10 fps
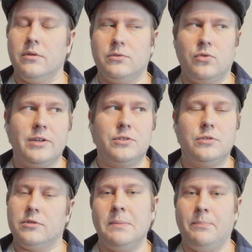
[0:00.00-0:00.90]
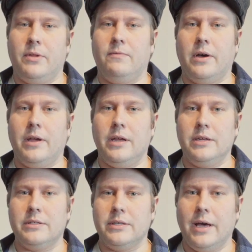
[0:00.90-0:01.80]
tried to simplify
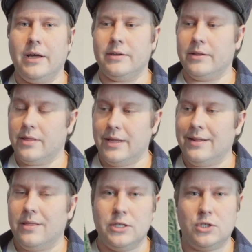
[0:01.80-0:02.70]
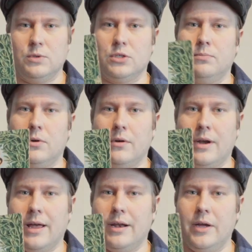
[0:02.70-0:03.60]
it, and then this was
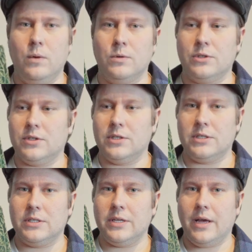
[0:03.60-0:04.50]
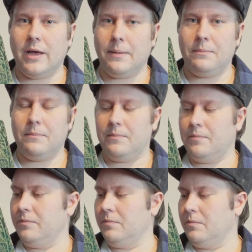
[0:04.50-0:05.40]
born, and it was just a
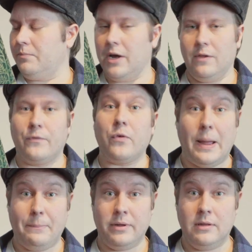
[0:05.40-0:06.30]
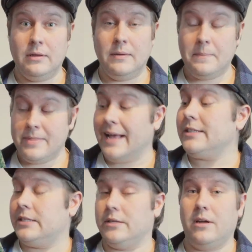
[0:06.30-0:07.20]
pile of crap.
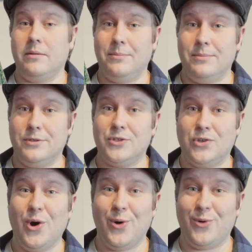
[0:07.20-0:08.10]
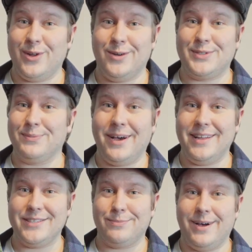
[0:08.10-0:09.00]
That's the story of
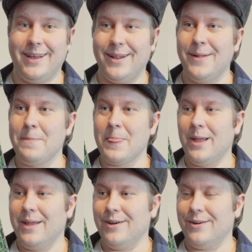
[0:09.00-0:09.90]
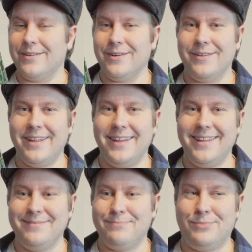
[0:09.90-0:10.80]
Smiley Smile on
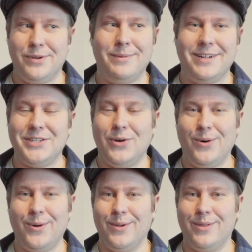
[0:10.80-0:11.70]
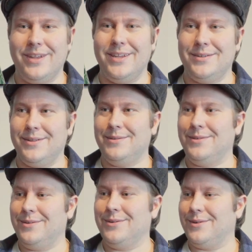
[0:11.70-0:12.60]
pretty much all
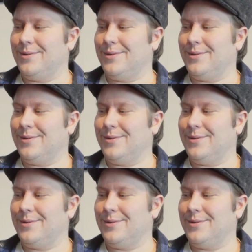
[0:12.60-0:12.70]
the